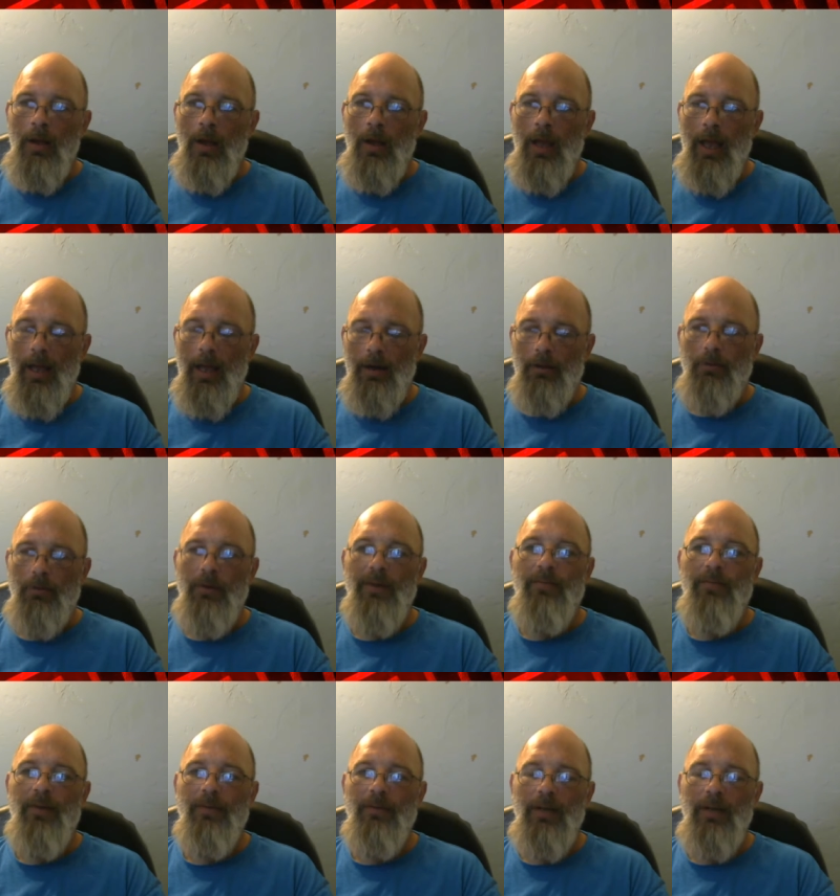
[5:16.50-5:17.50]
had a
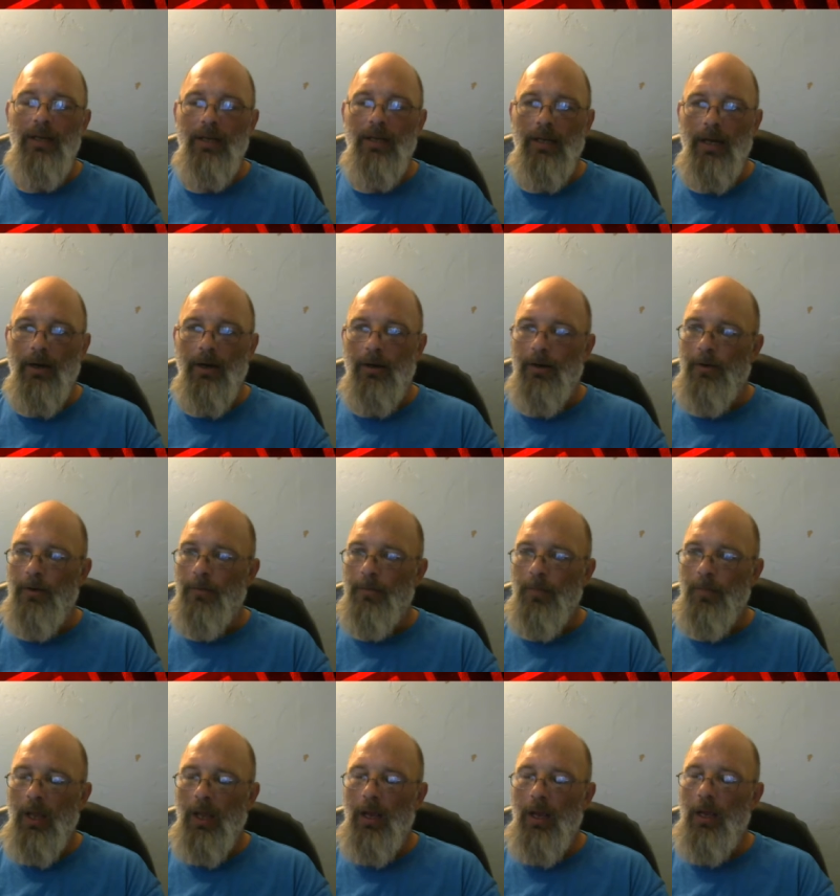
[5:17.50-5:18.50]
350 in there,
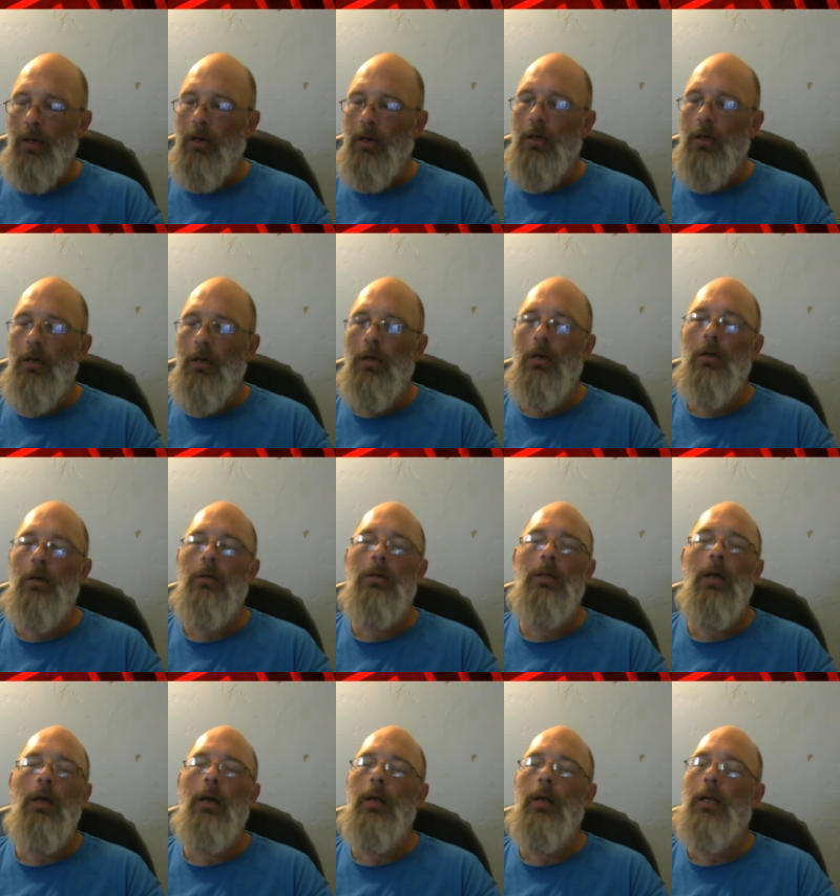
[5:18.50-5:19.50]
and oh
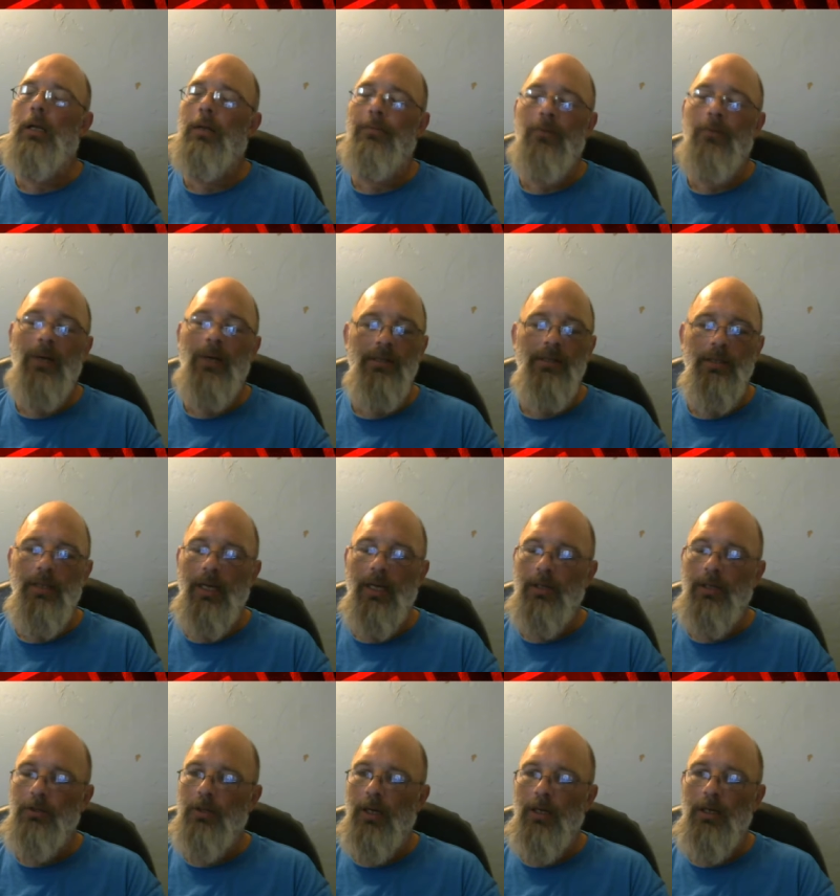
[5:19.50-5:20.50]
god, I love racing
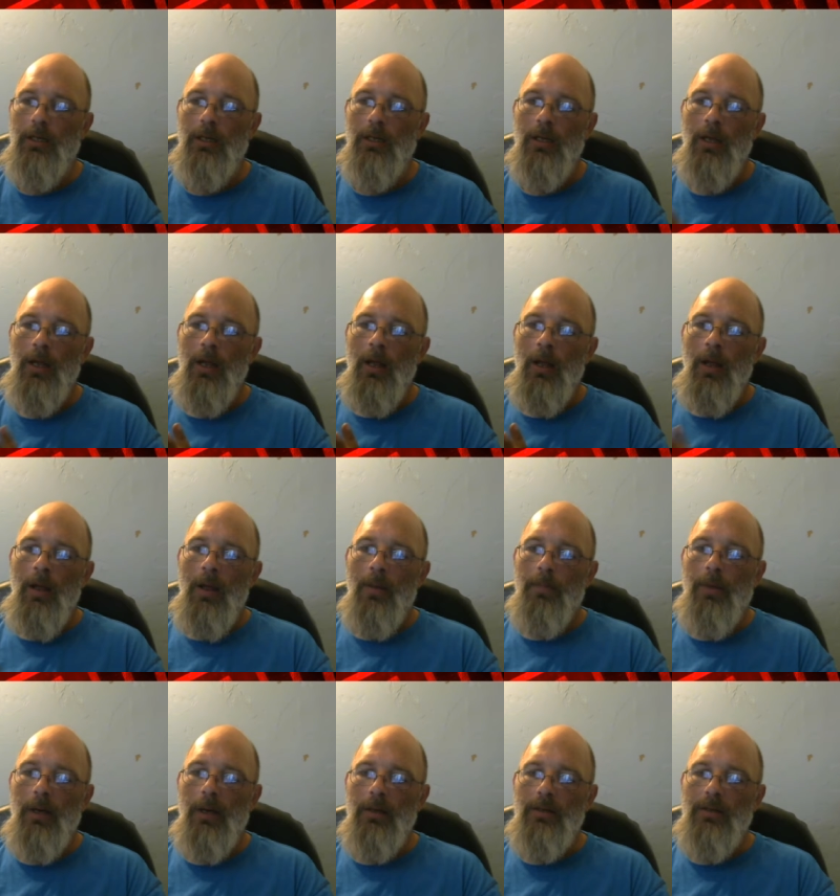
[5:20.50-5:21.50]
that truck.
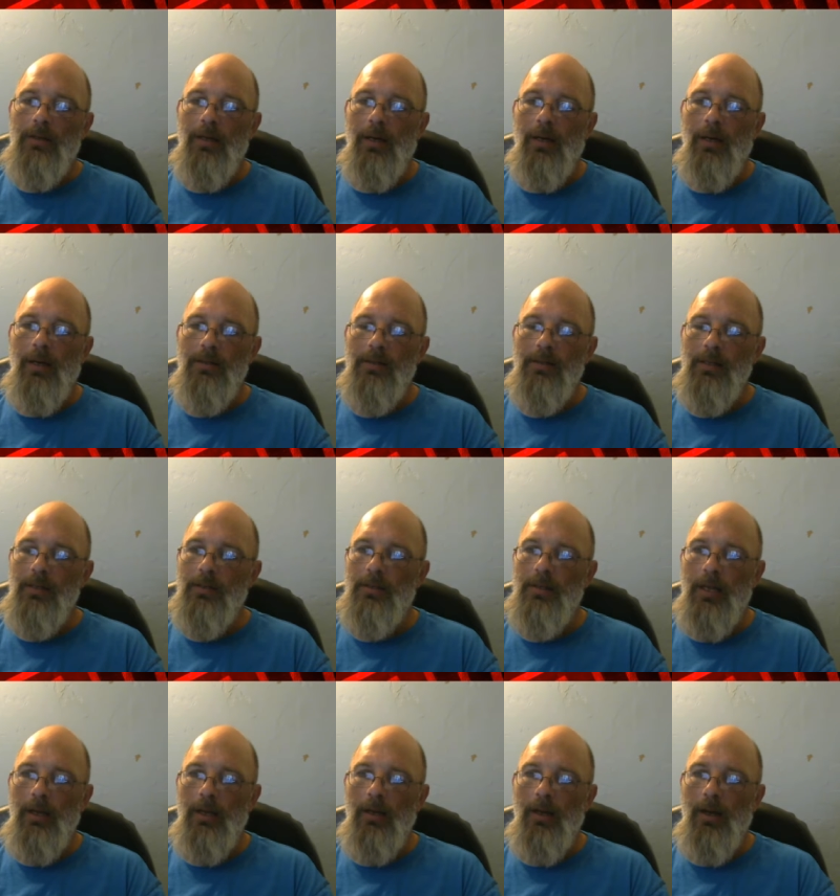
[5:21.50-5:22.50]
But since
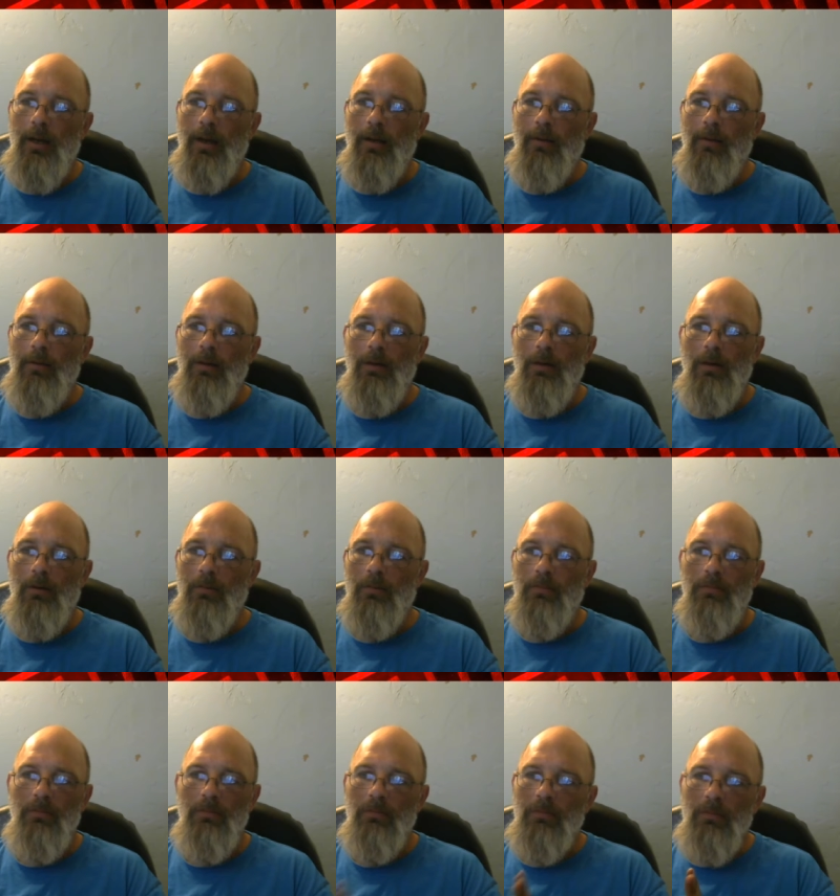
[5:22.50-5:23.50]
then, I
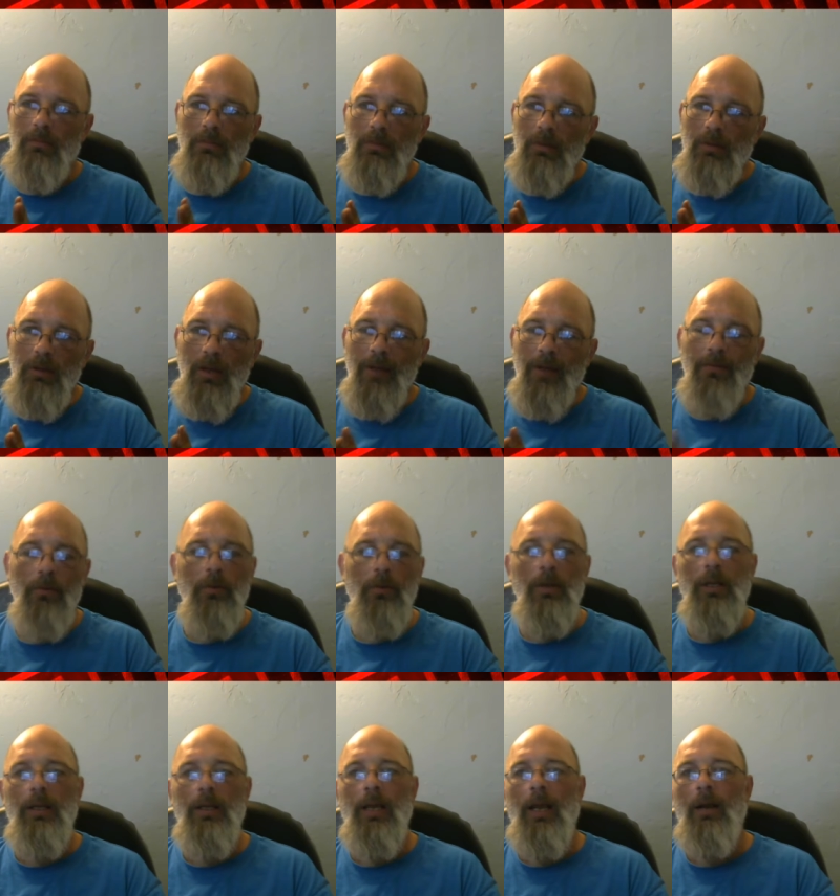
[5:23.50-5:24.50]
never
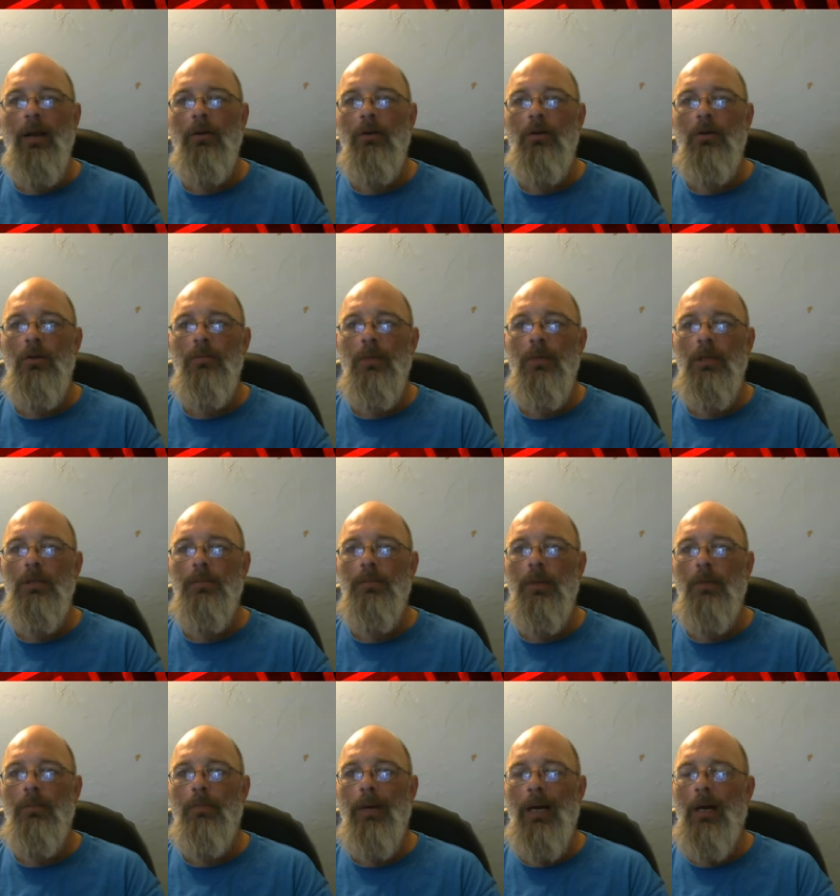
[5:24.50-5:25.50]
really cared too much
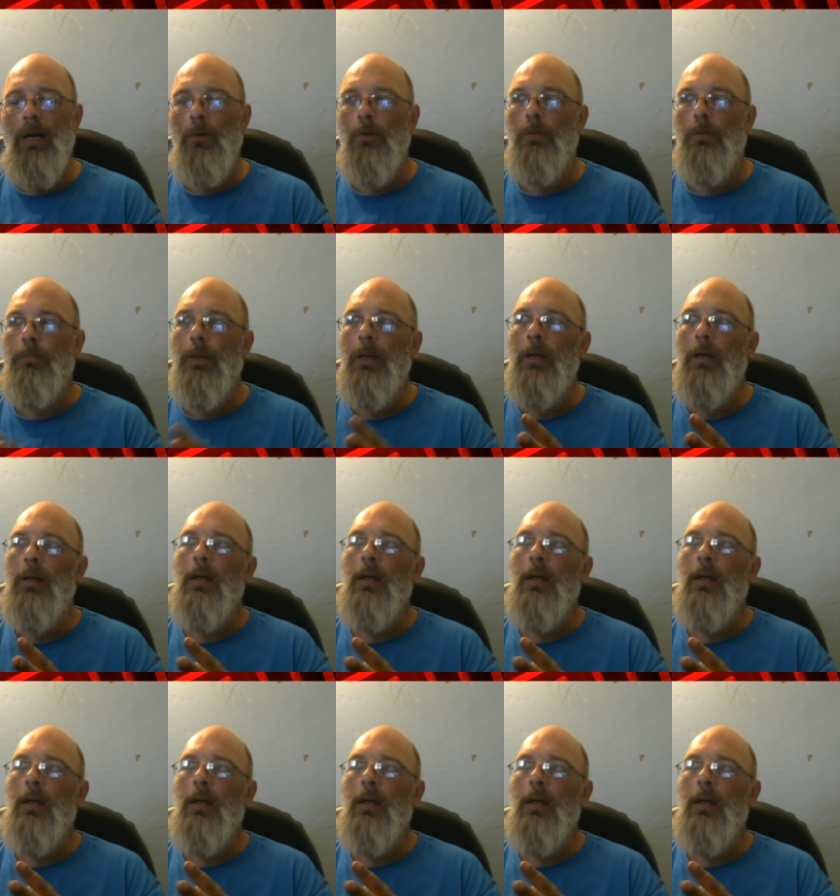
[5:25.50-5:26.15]
about power. But